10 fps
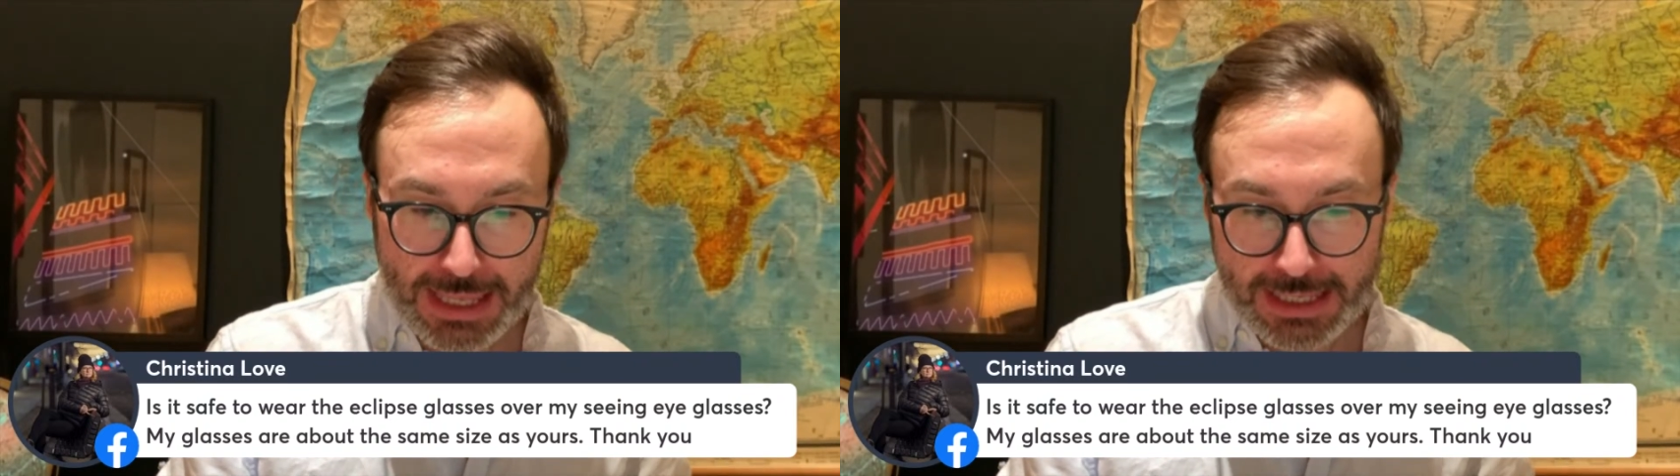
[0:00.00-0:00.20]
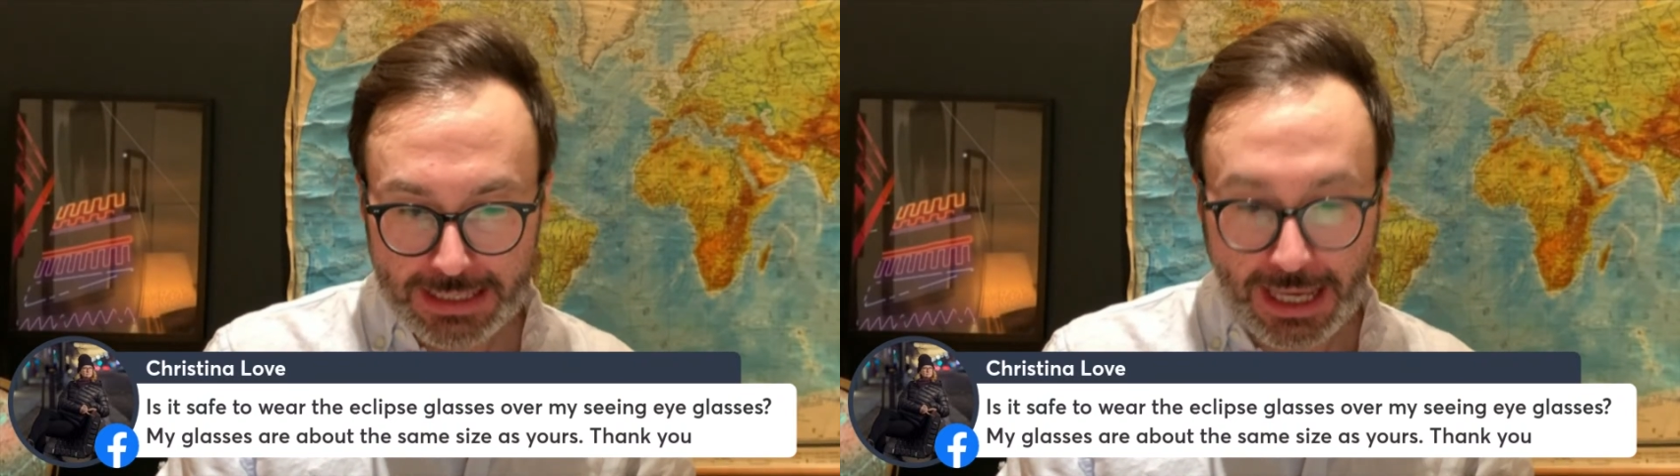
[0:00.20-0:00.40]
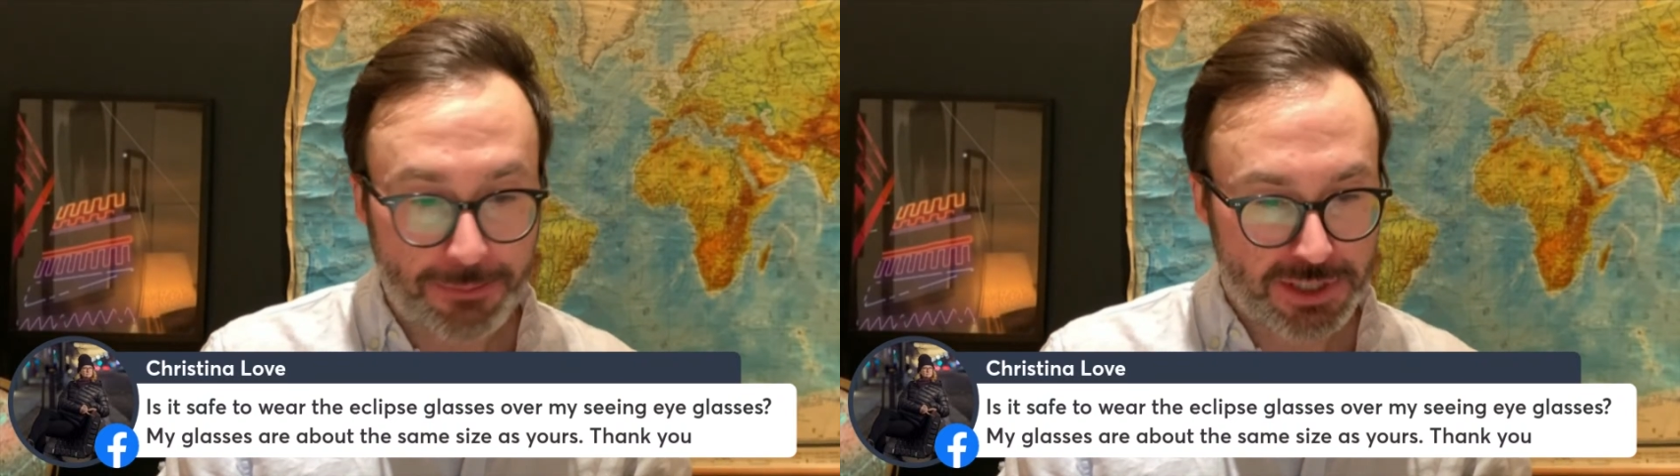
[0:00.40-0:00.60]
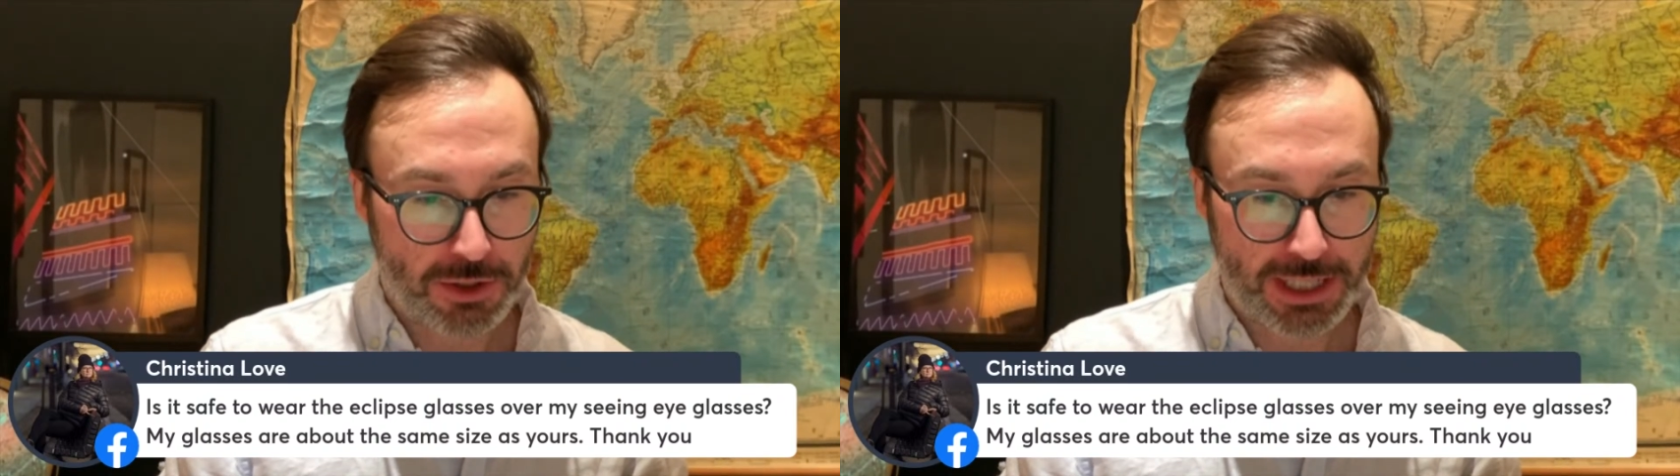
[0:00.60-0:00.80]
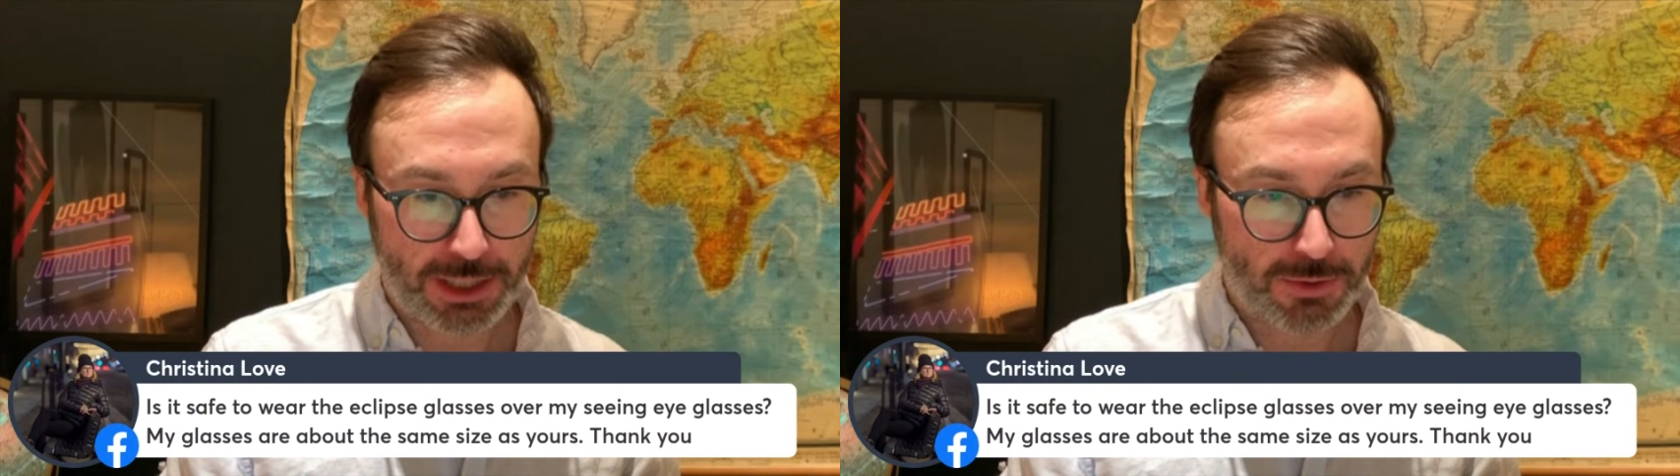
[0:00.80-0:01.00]
Yep. So you
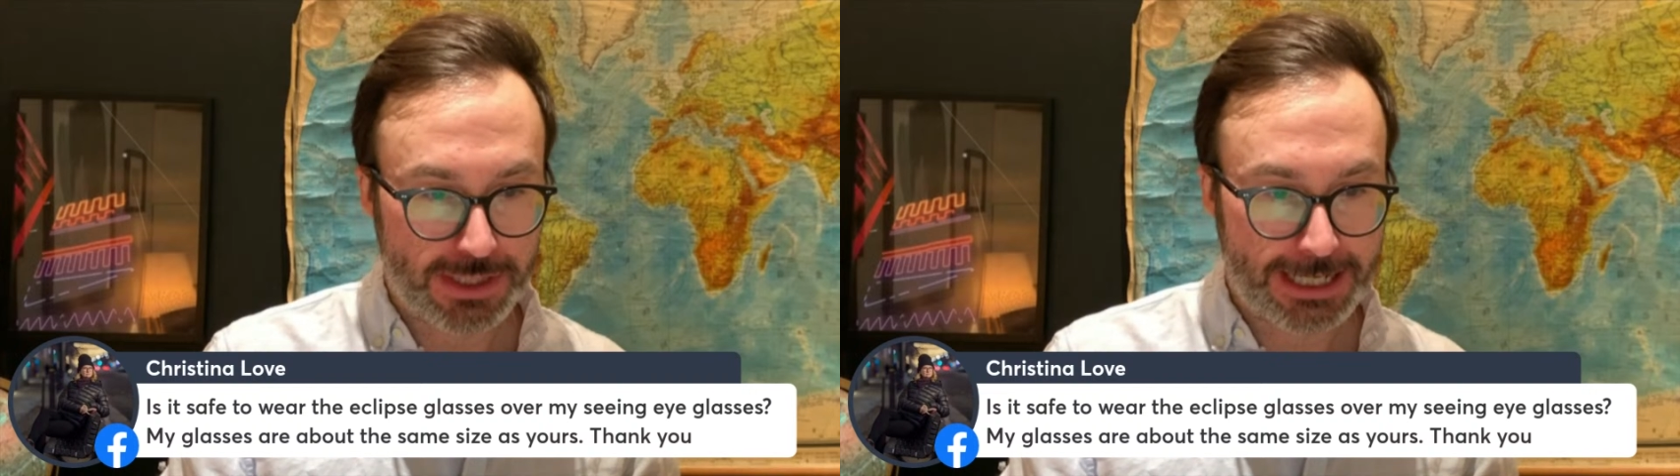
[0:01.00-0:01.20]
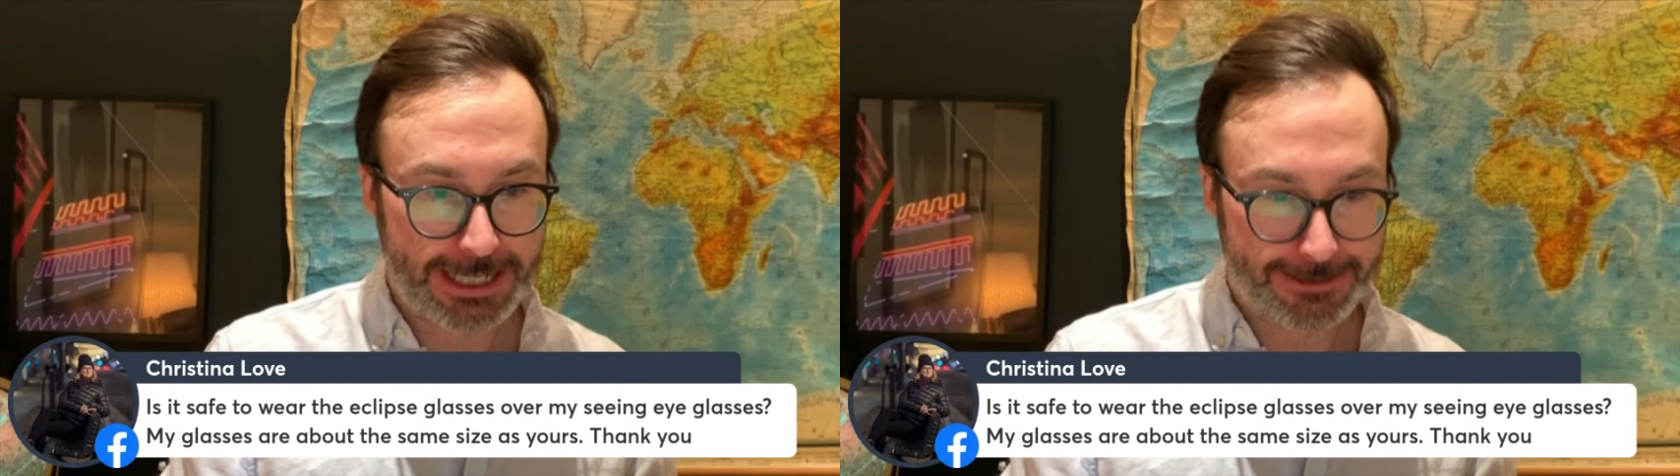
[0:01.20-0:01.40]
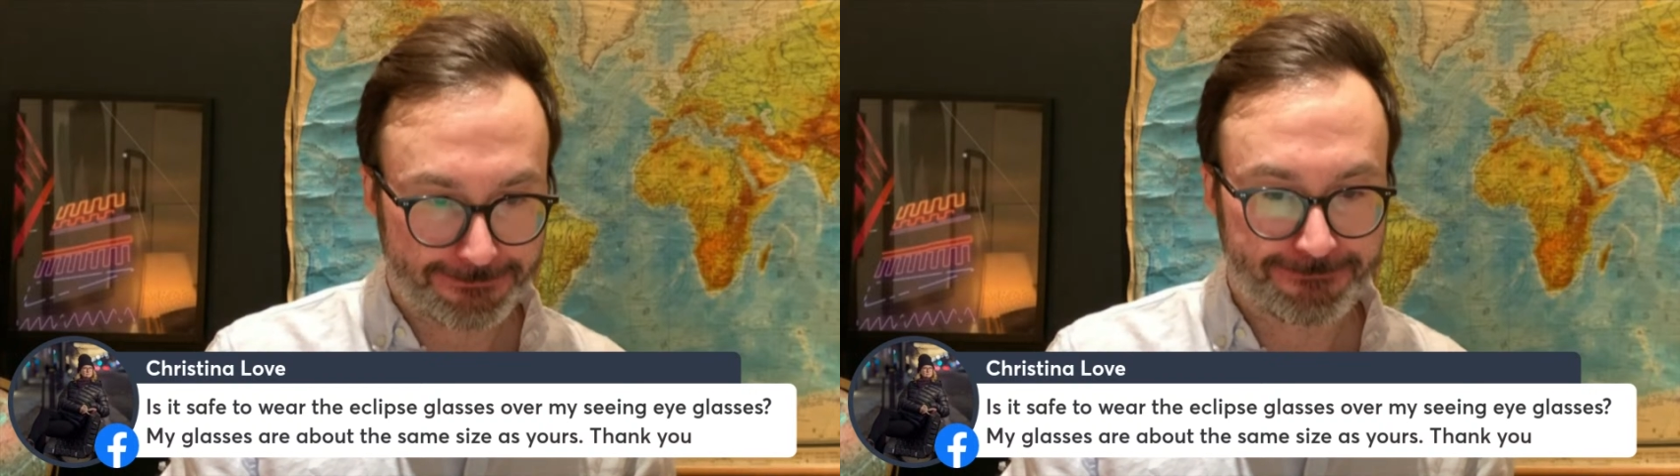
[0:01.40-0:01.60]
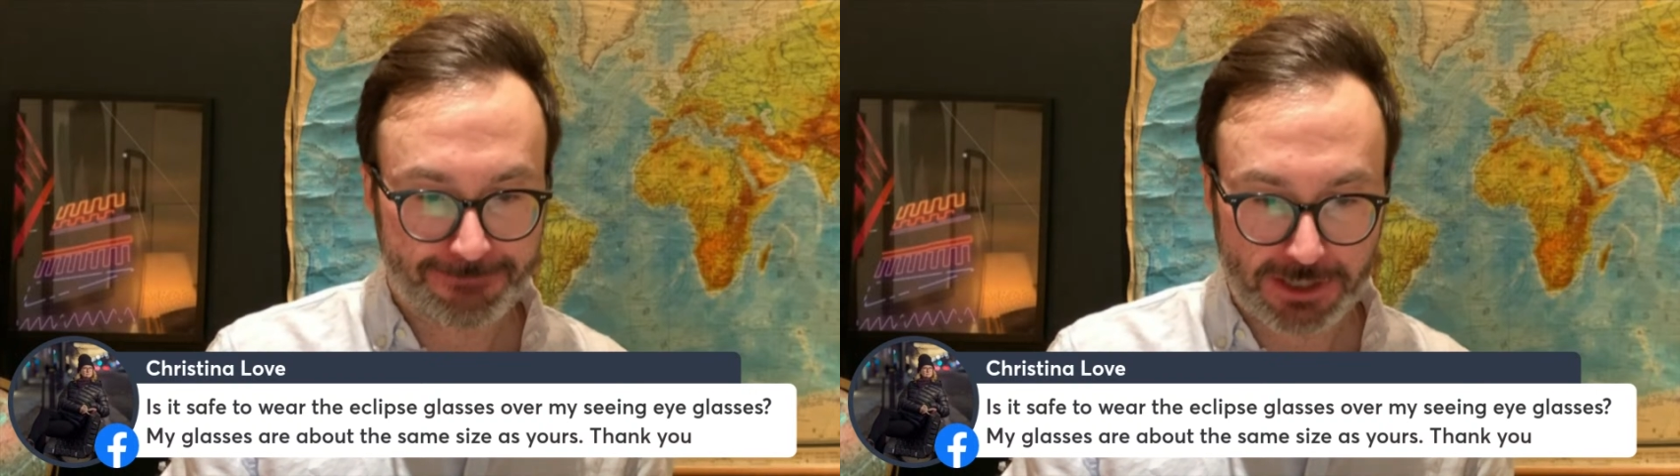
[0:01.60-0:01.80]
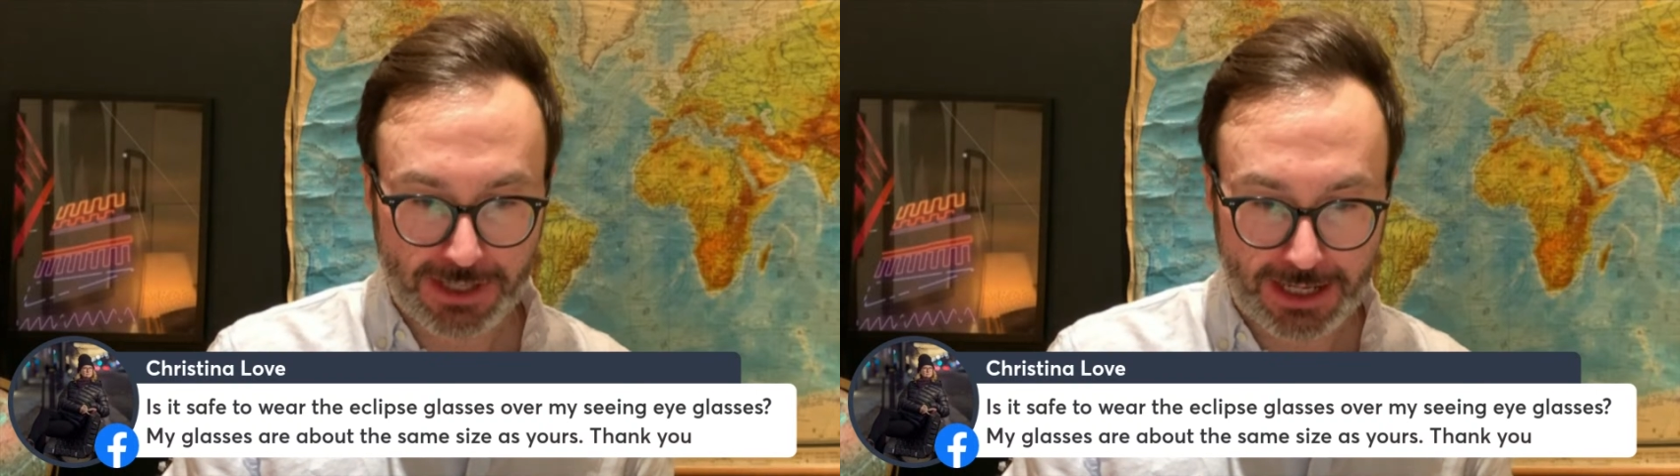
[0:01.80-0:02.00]
can use
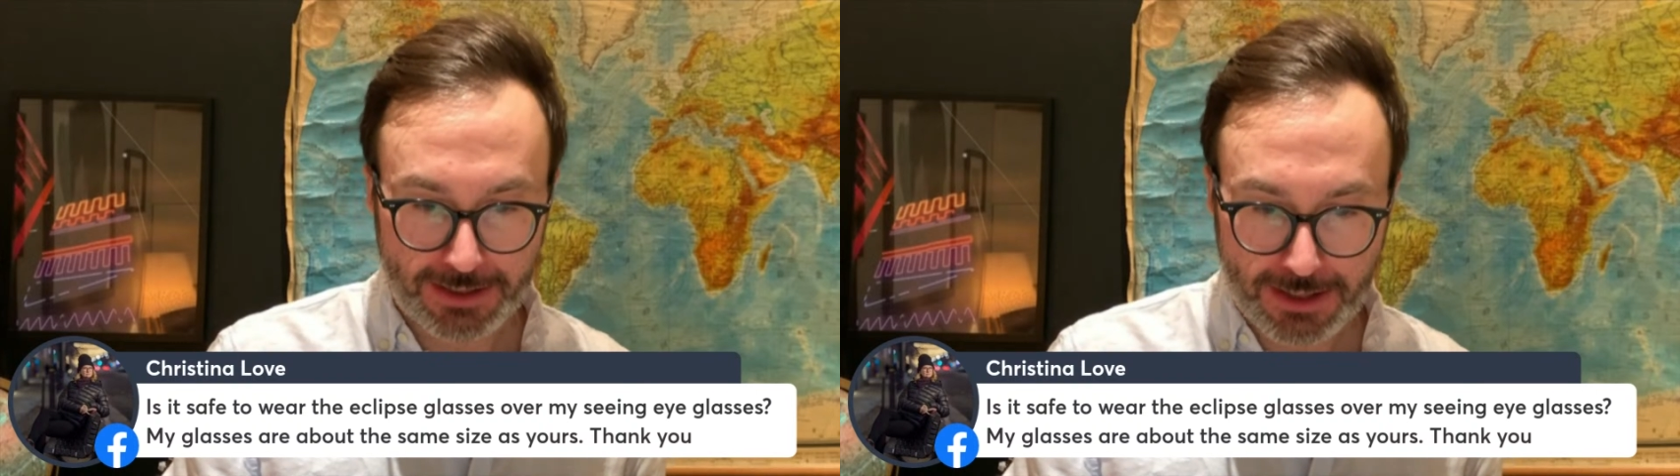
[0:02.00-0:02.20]
that.